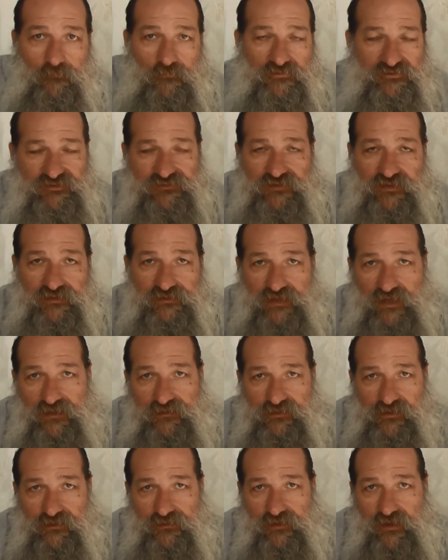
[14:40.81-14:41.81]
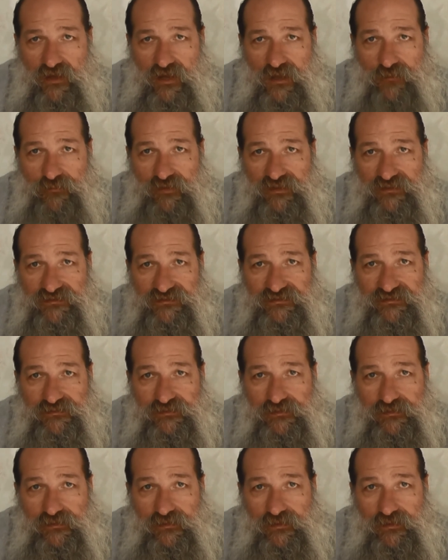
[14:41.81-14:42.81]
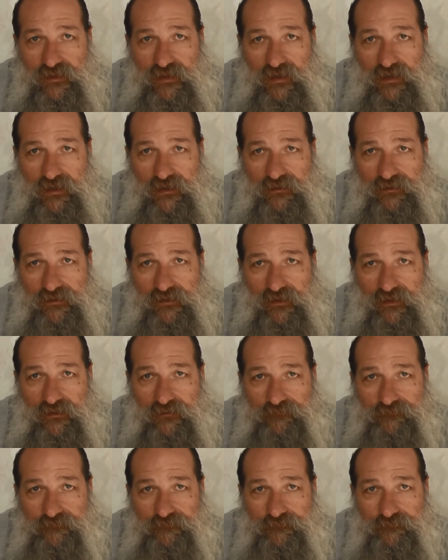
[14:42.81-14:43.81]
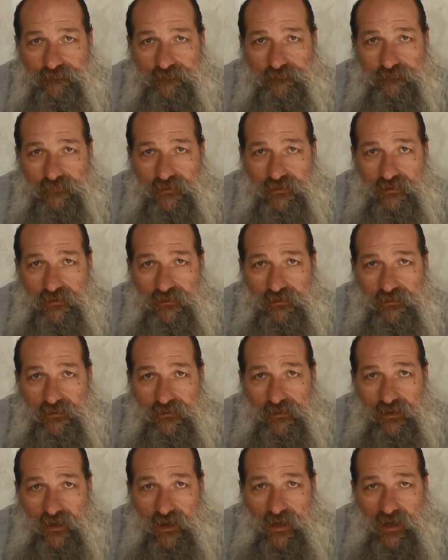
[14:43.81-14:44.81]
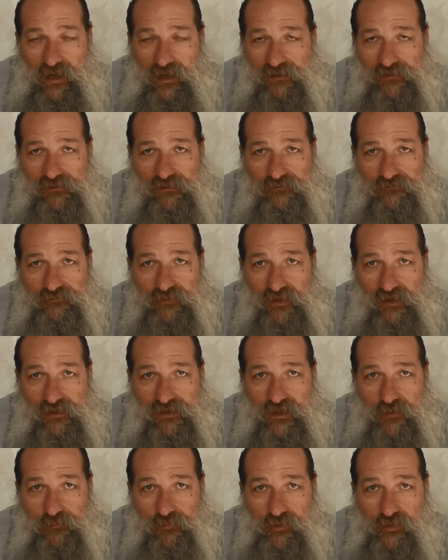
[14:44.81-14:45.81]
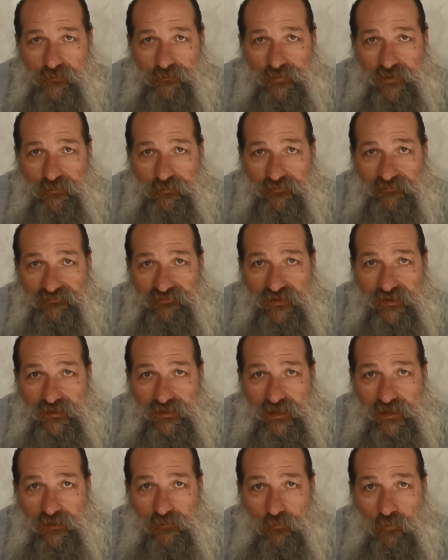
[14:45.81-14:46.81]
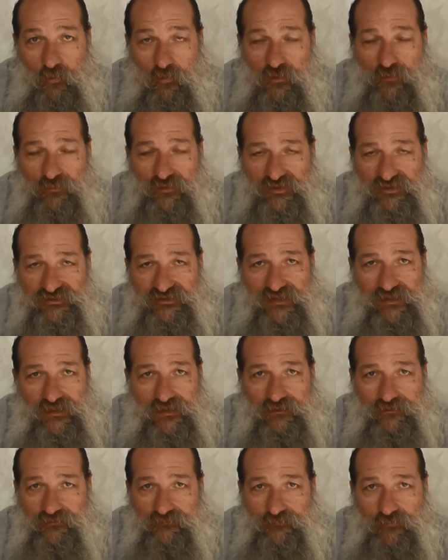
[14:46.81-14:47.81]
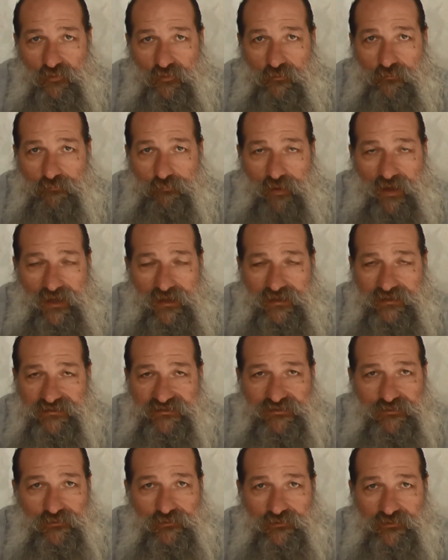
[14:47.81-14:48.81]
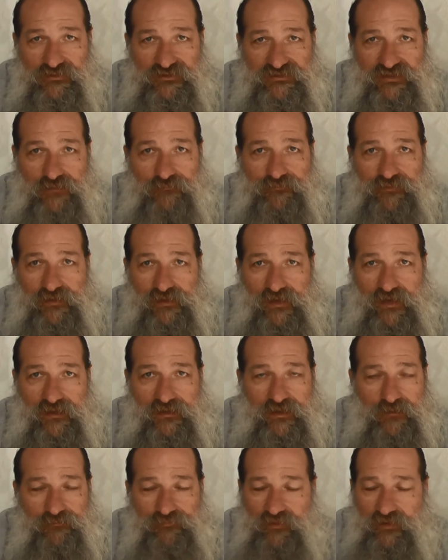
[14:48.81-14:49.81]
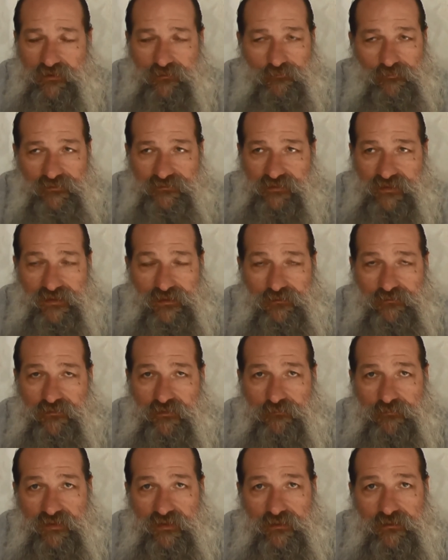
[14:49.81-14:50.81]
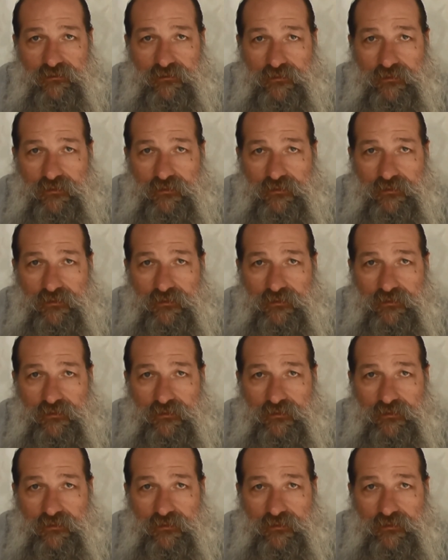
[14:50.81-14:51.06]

think down there in the comments. And I don't know, I kept hearing people say it had a warmer sound, more body to it or something, and I kept thinking, what the hell could be,